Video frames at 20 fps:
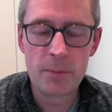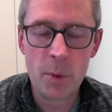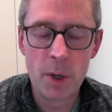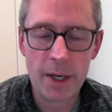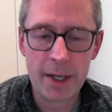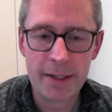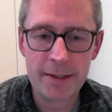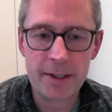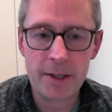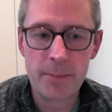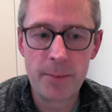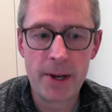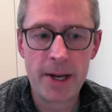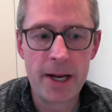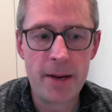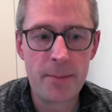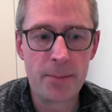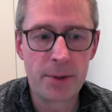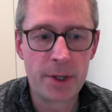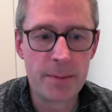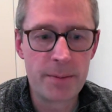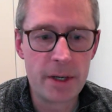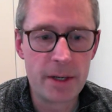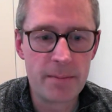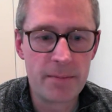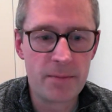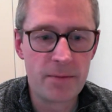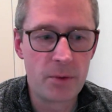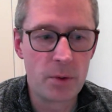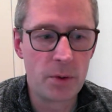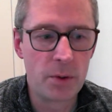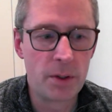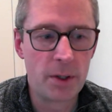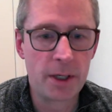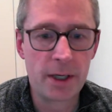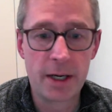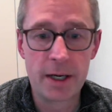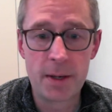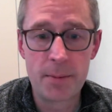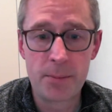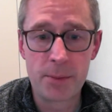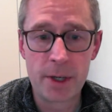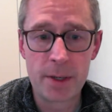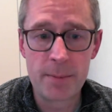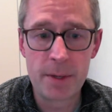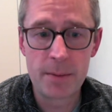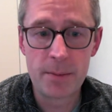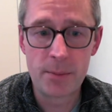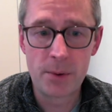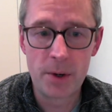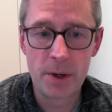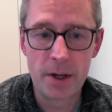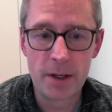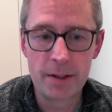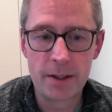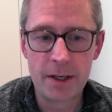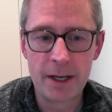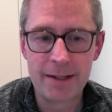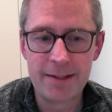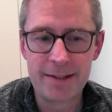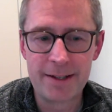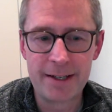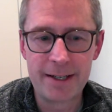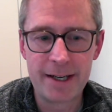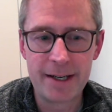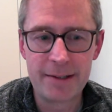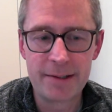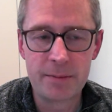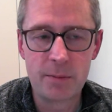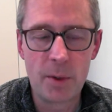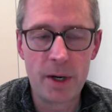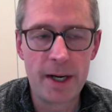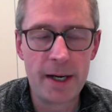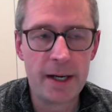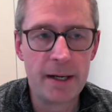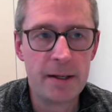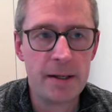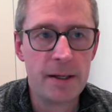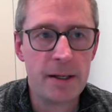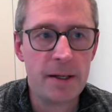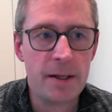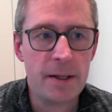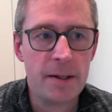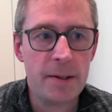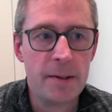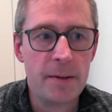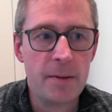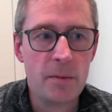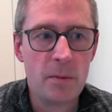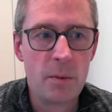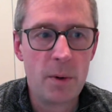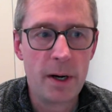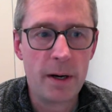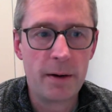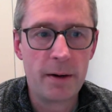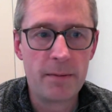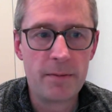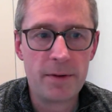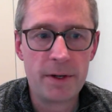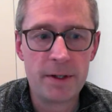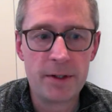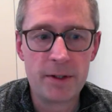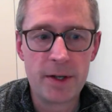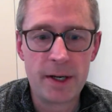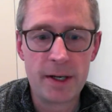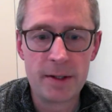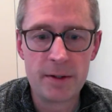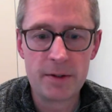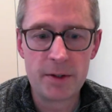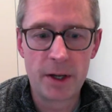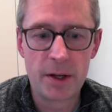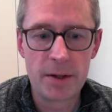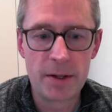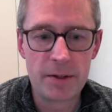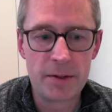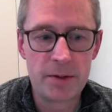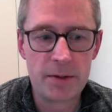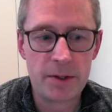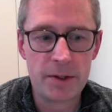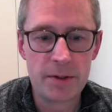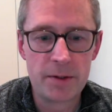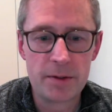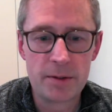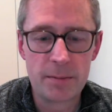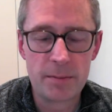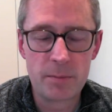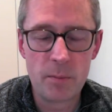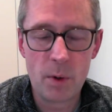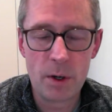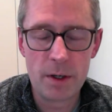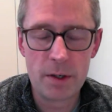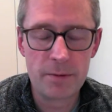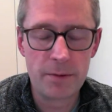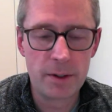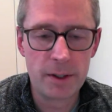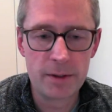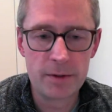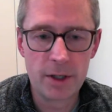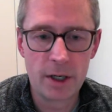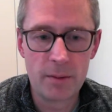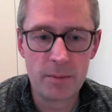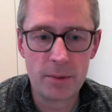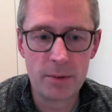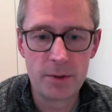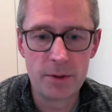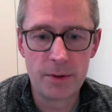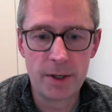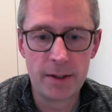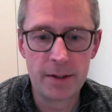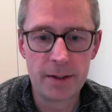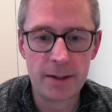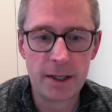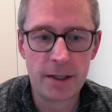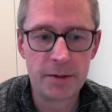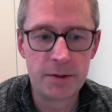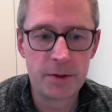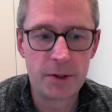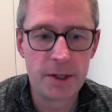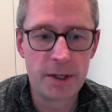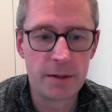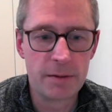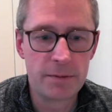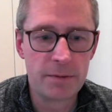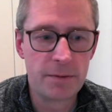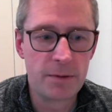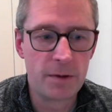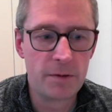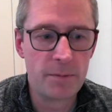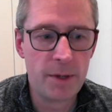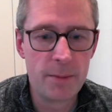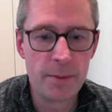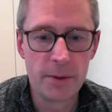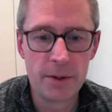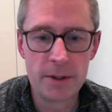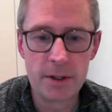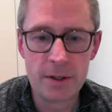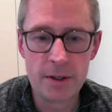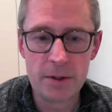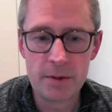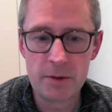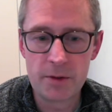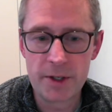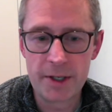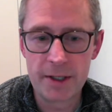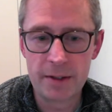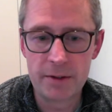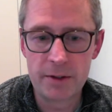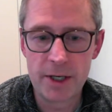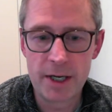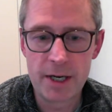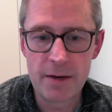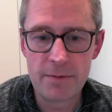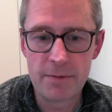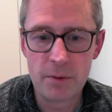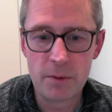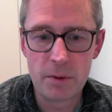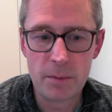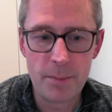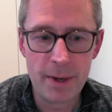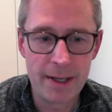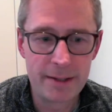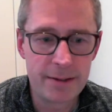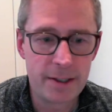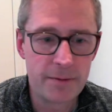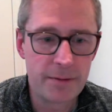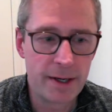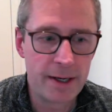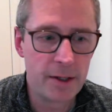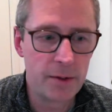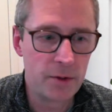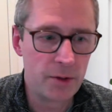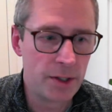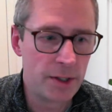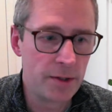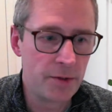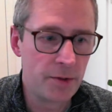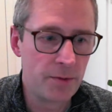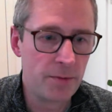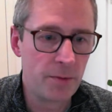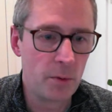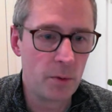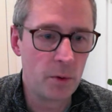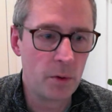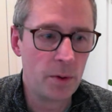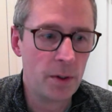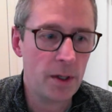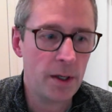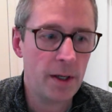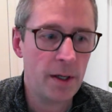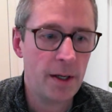willing to pay a premium for a kind of premium product, and that's I guess where it fits in. So there's some wonderful examples around the country of people that use CLT for passive houses, for